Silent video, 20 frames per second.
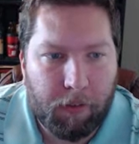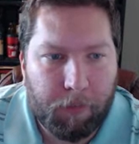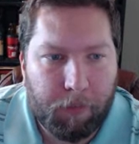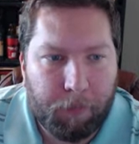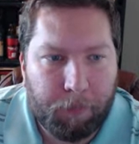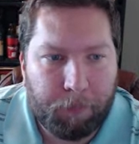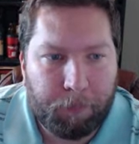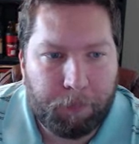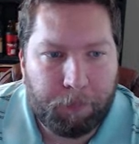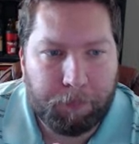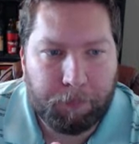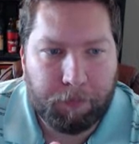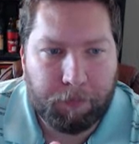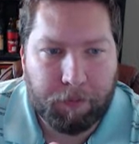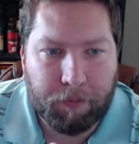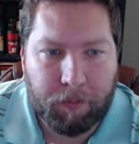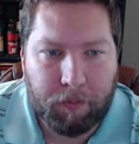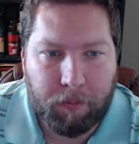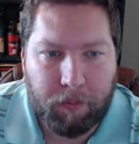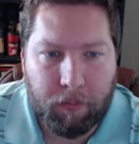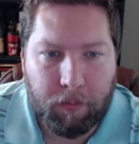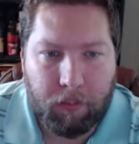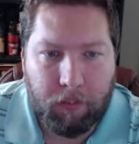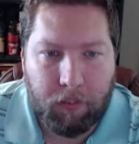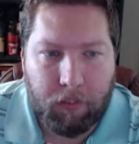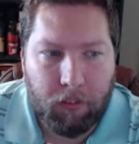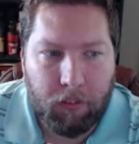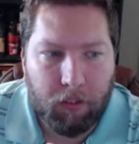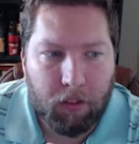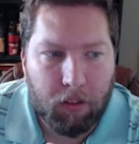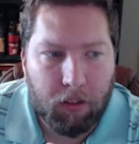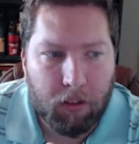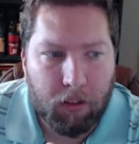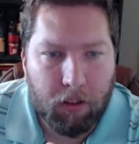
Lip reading: No one is speaking in this clip.